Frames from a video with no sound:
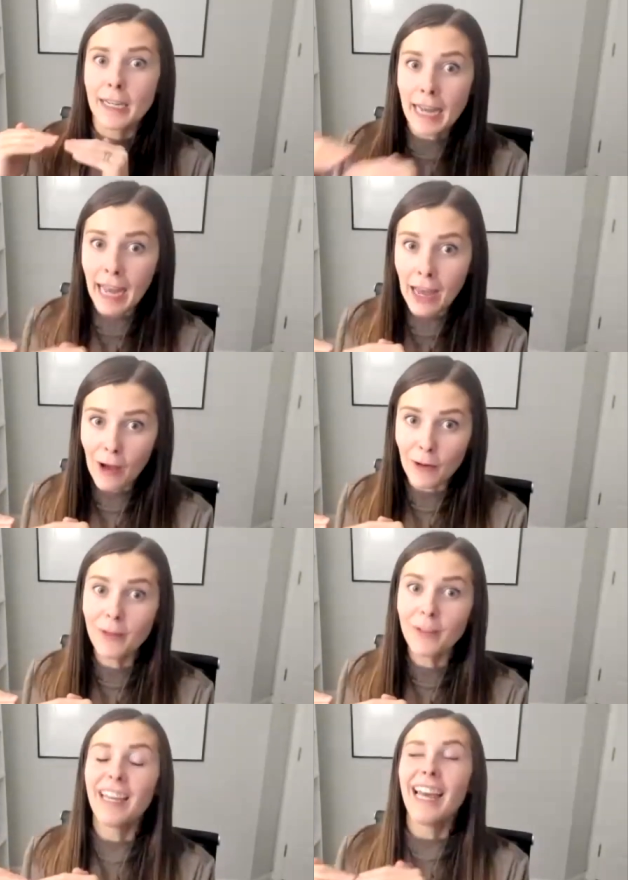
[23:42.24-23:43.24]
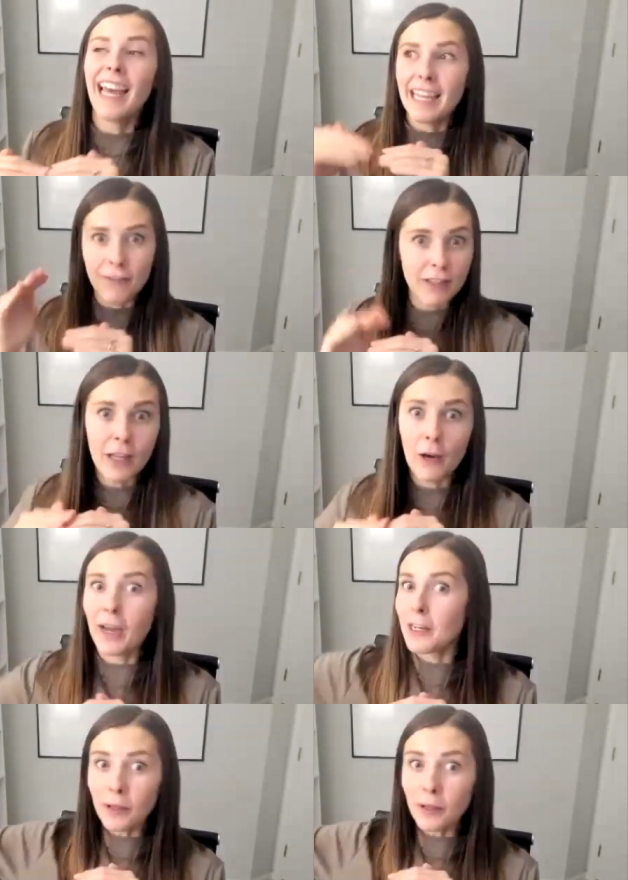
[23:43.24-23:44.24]
now right even though
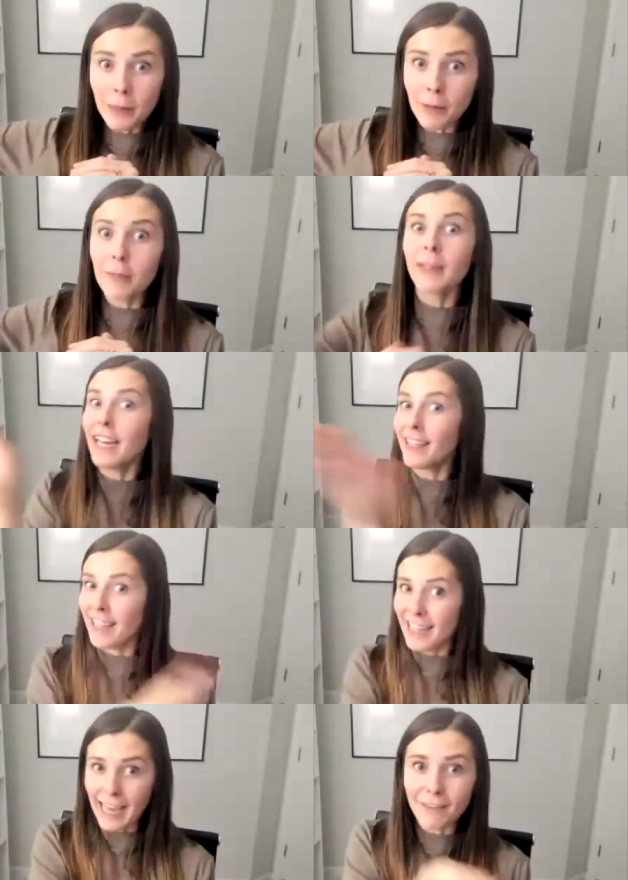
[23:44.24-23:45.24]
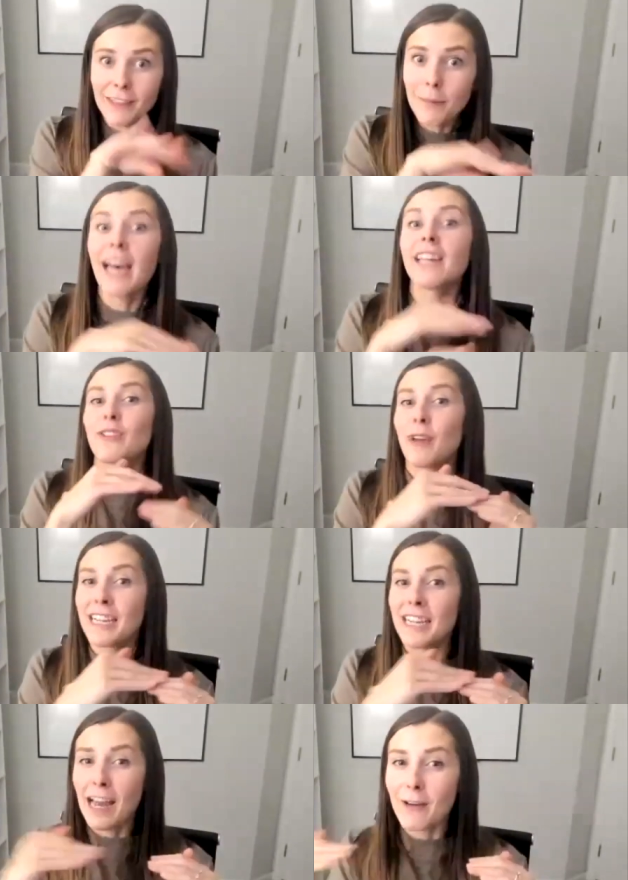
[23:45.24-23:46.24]
i know they will be and they have in the past
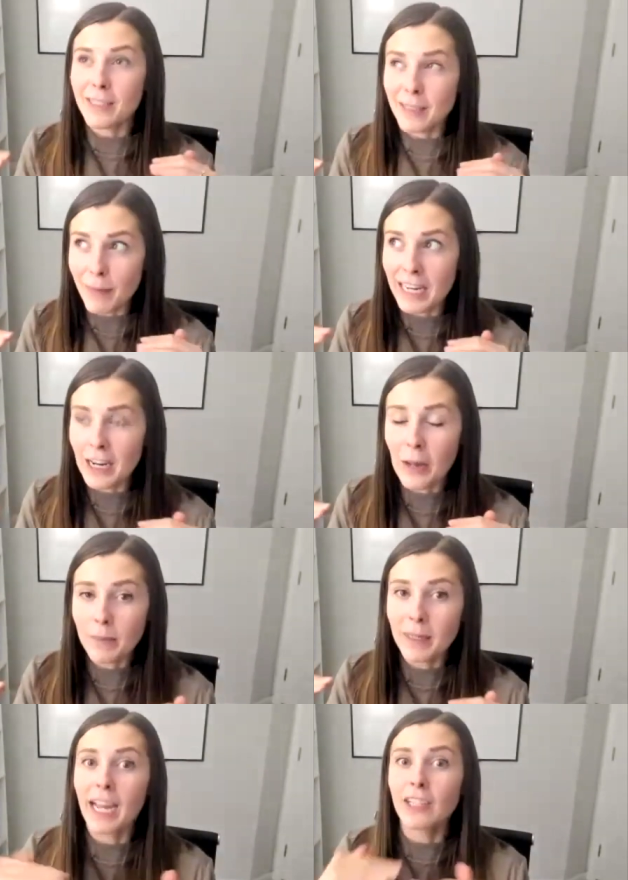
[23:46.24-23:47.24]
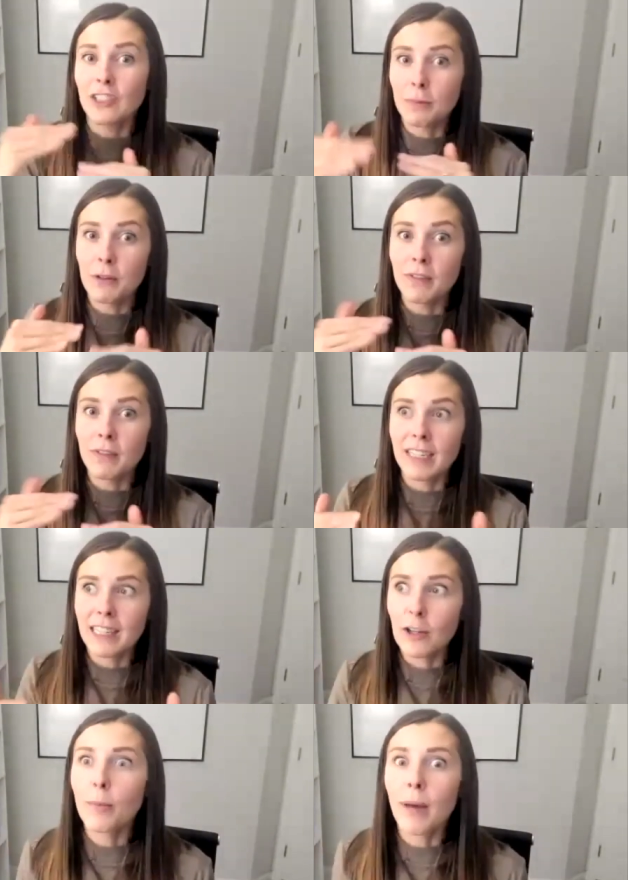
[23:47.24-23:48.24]
right now it may not be actually moving the
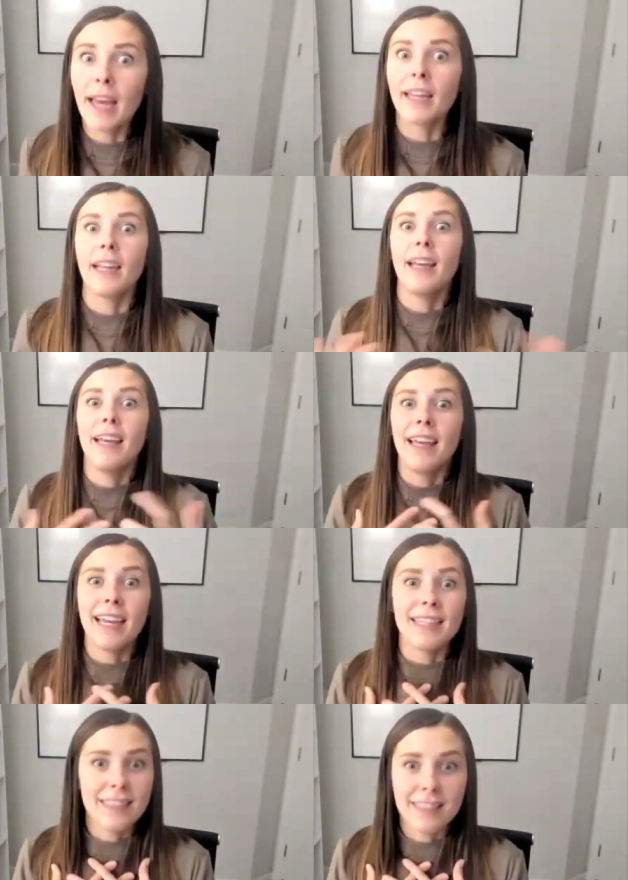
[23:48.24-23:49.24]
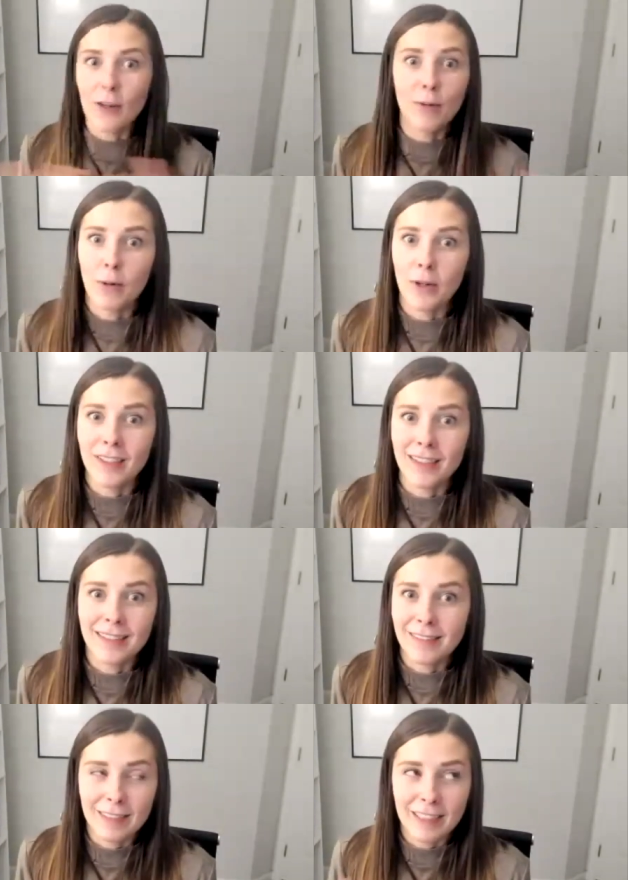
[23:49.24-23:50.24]
needle but it's still worth
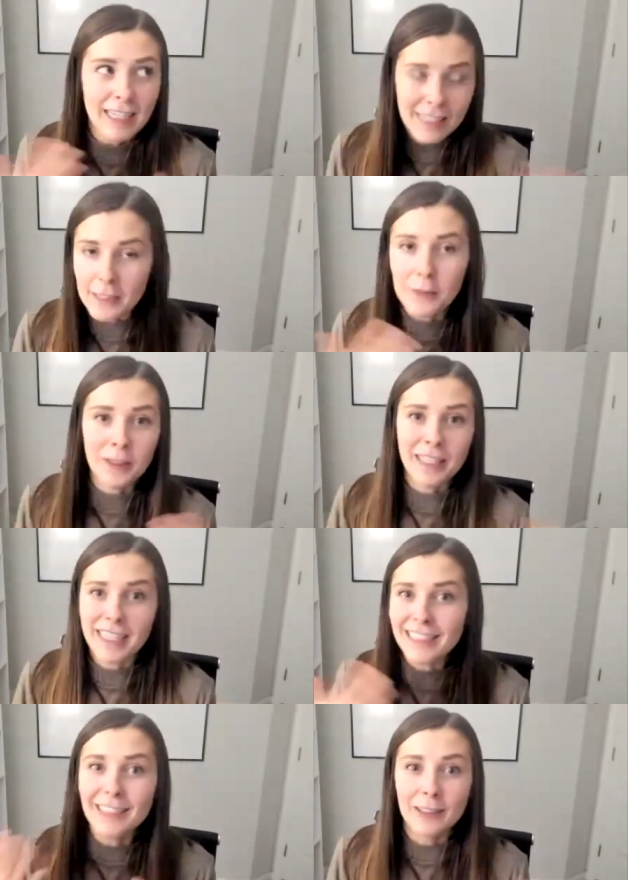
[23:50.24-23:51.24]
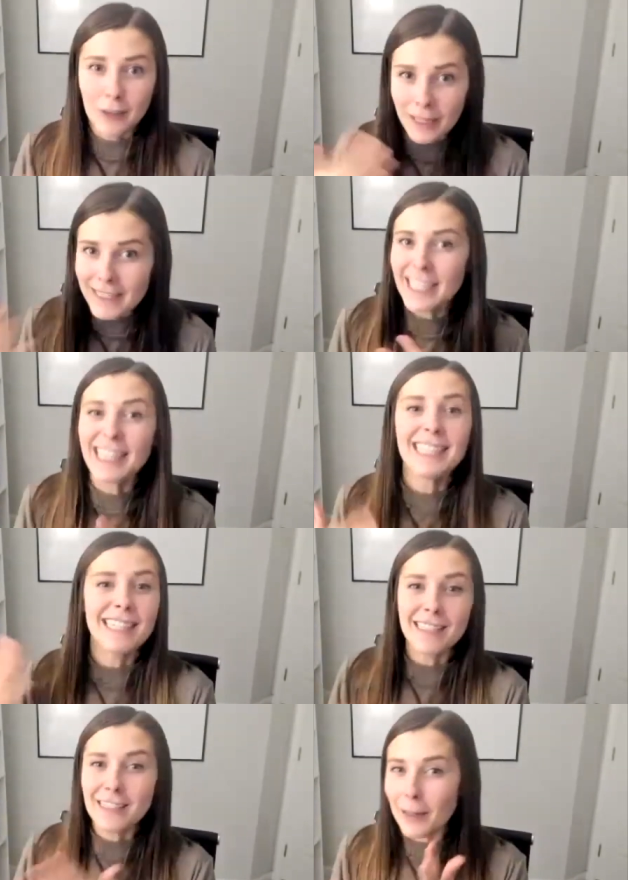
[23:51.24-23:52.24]
continually trusting the
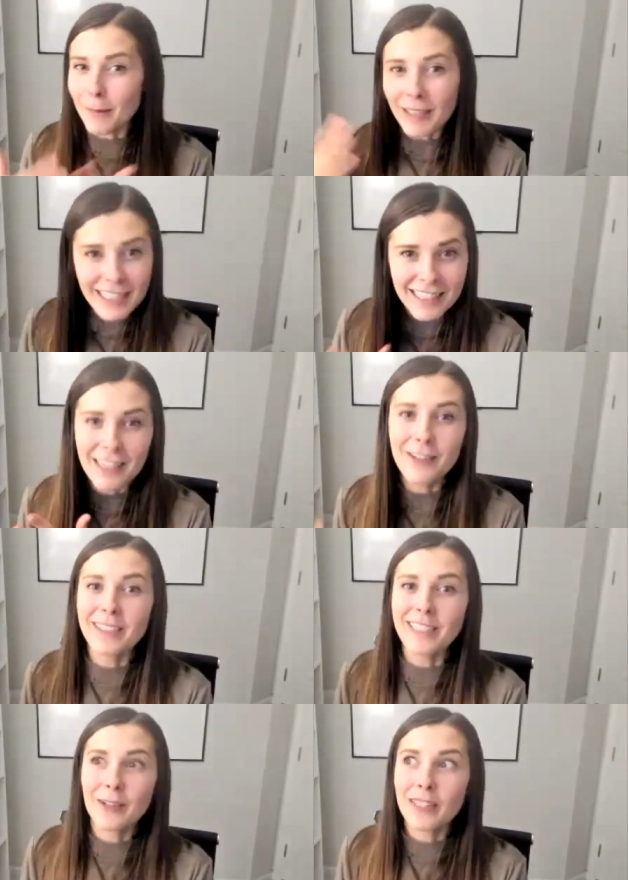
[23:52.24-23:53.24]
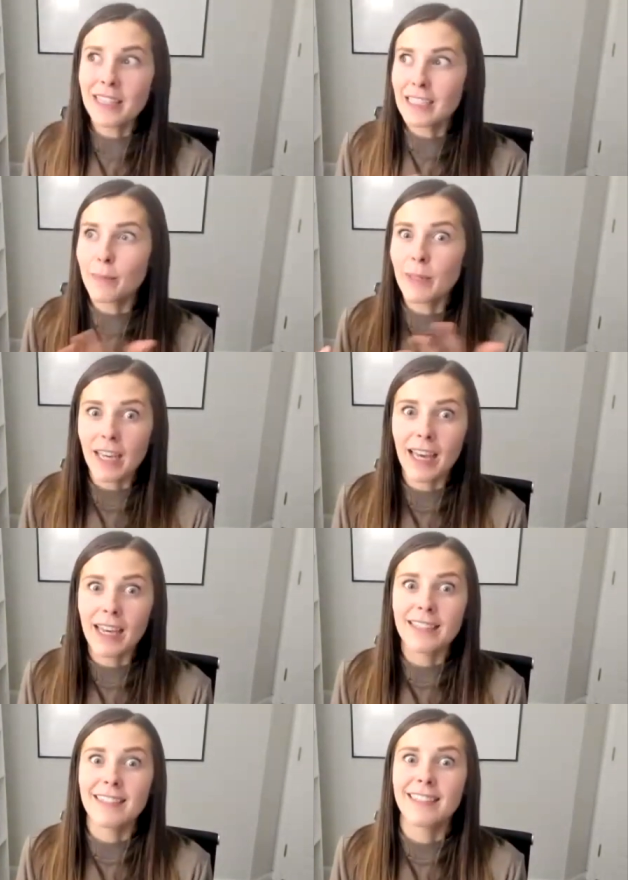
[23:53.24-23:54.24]
system continually doing this
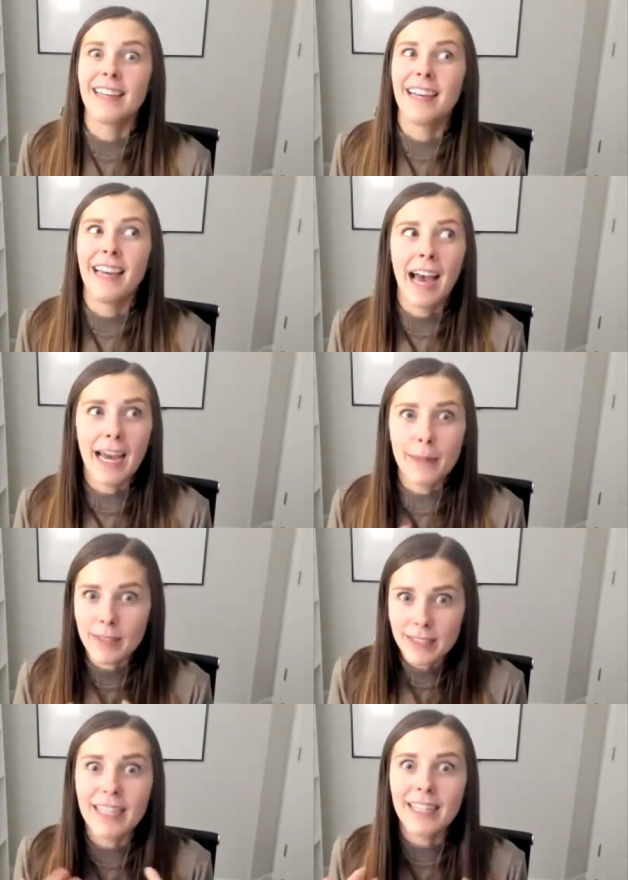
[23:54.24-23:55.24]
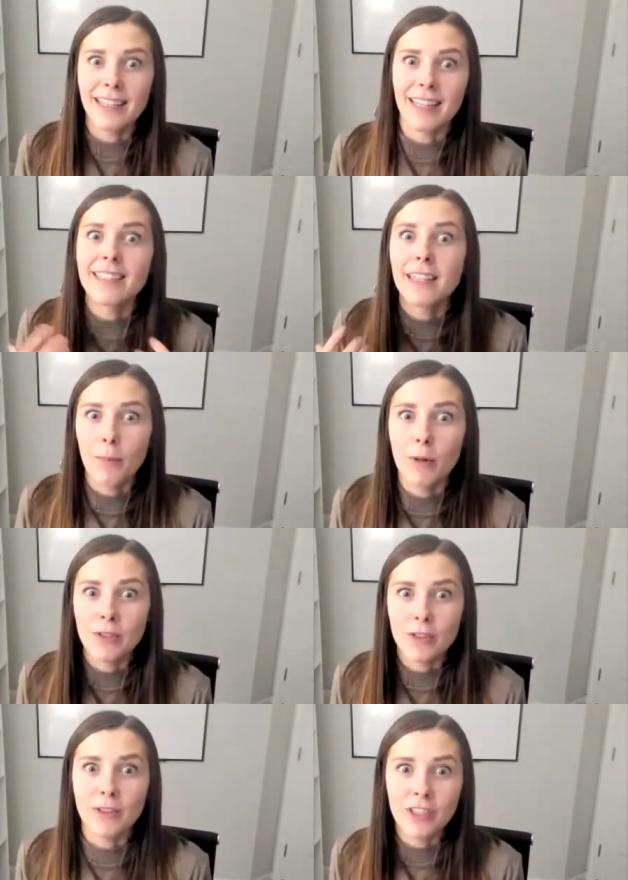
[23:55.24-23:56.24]
because I'm seeing this
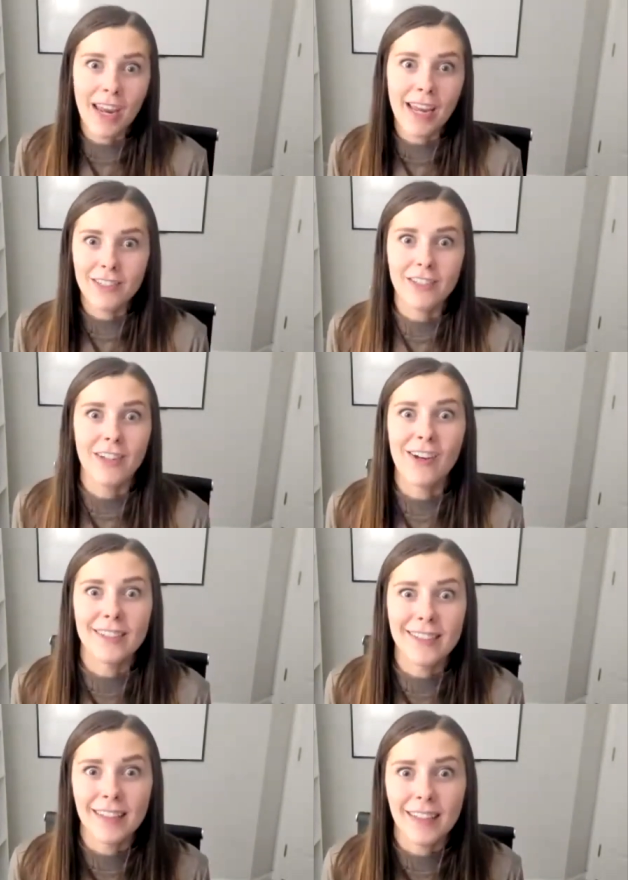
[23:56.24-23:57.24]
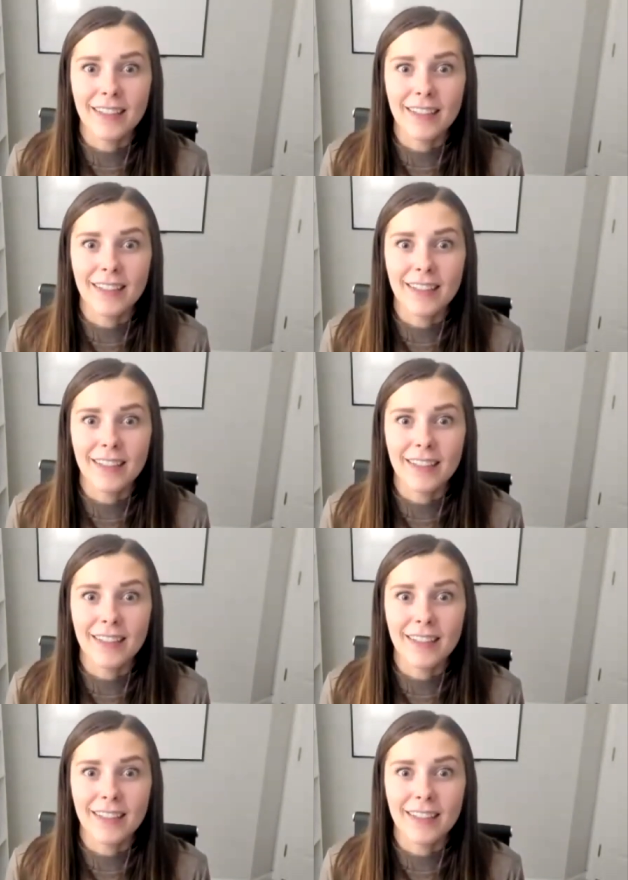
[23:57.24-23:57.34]
emotional change constantly.